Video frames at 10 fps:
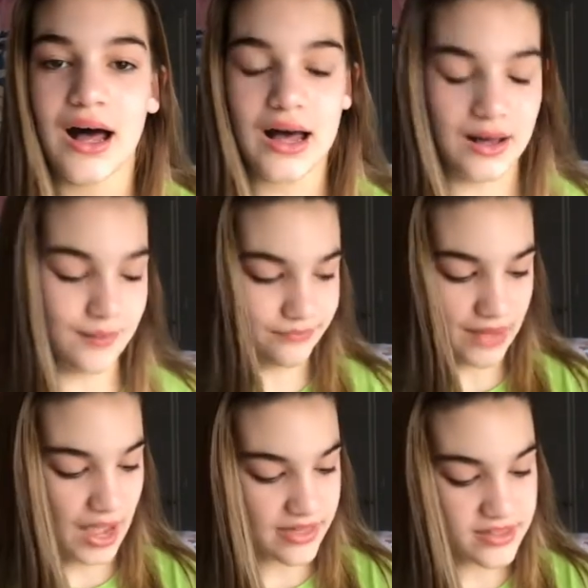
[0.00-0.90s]
Um,
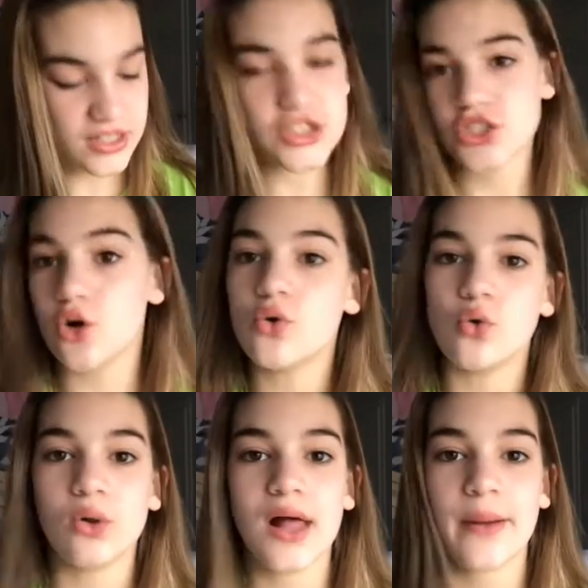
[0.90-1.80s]
I think it's so
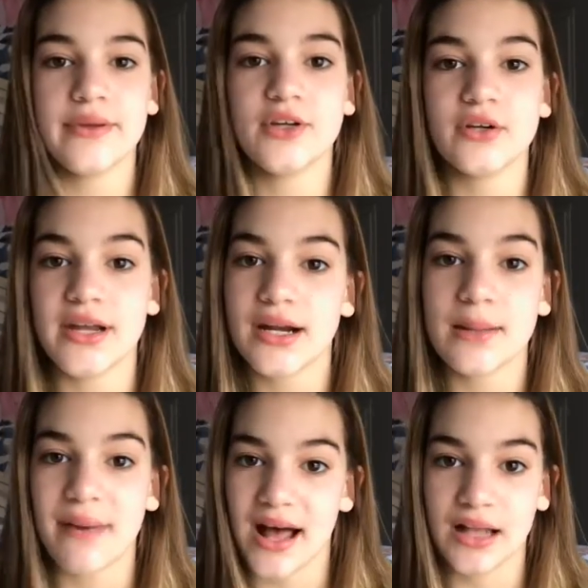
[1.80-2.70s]
cool how he created
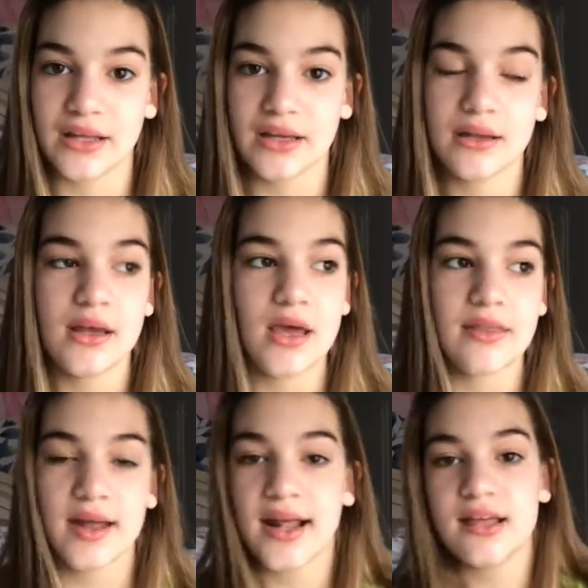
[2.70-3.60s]
a palette
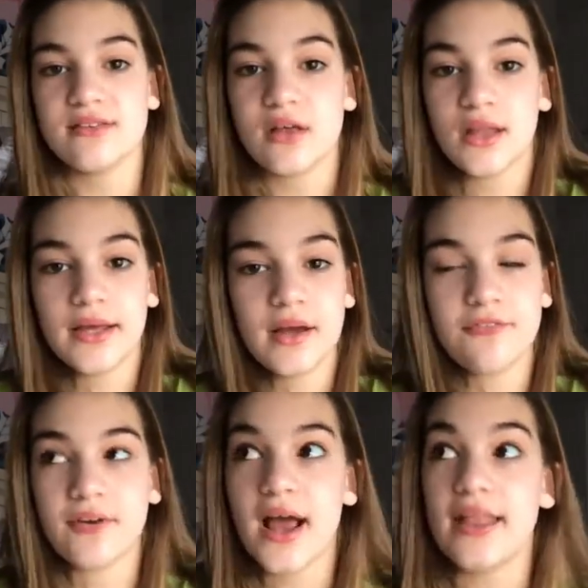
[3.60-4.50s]
that is like
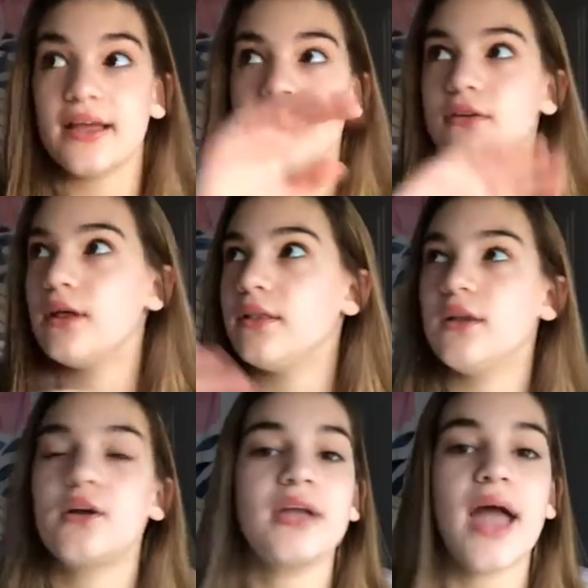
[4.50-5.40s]
for
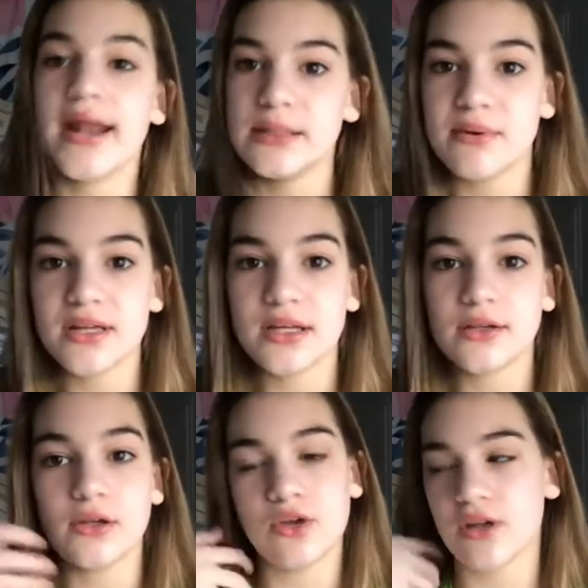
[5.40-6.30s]
literally anybody
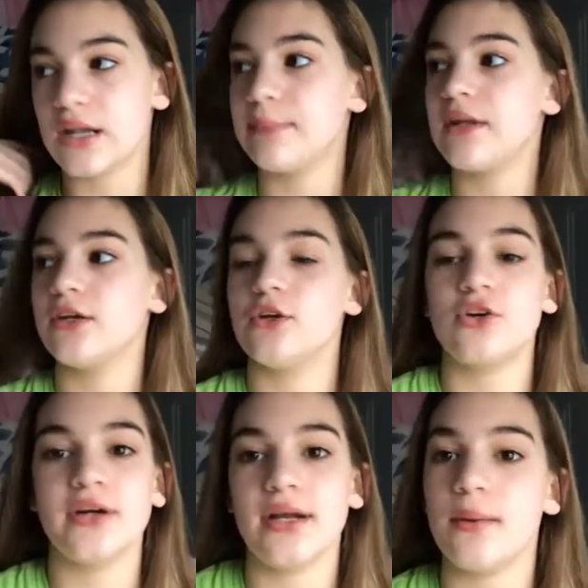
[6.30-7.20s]
can use, anybody can
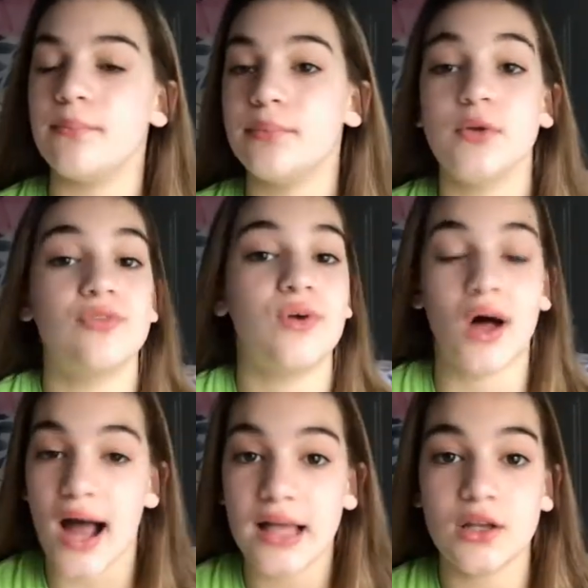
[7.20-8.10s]
create a
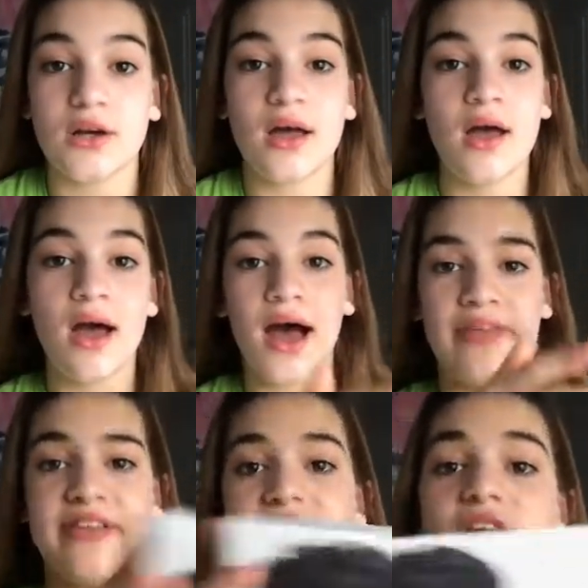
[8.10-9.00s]
beautiful eye look. I
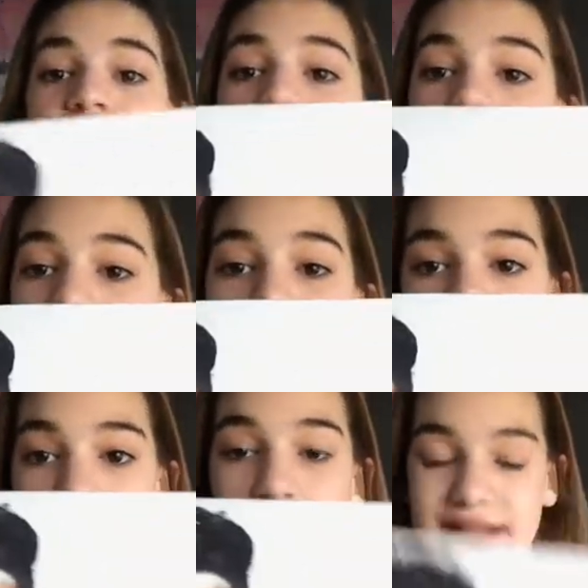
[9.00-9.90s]
think that's such a
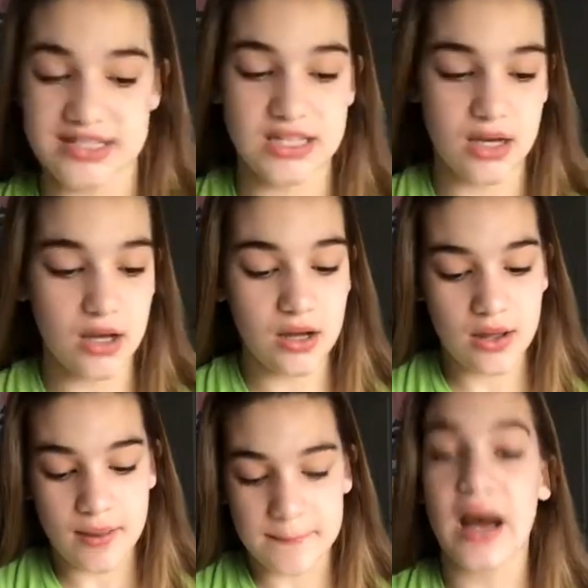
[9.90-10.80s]
cool idea
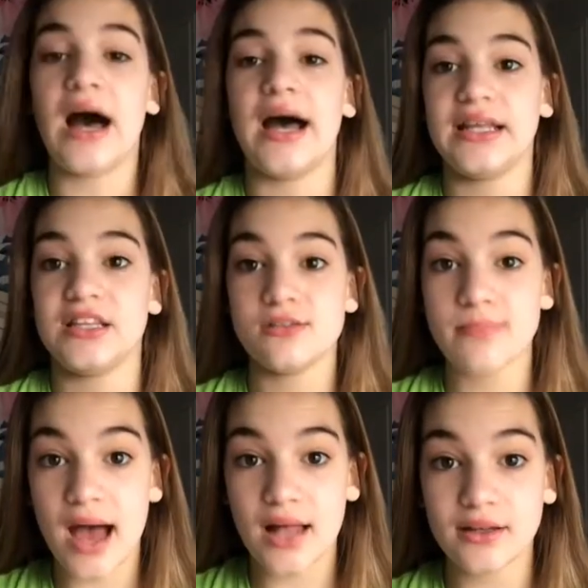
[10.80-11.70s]
behind this
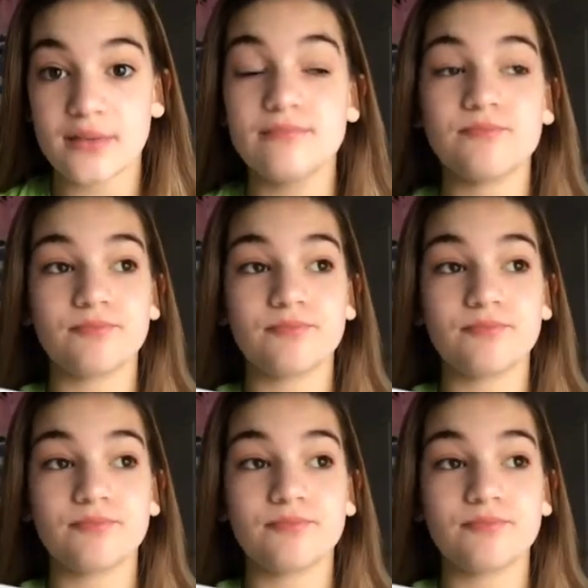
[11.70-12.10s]
palette.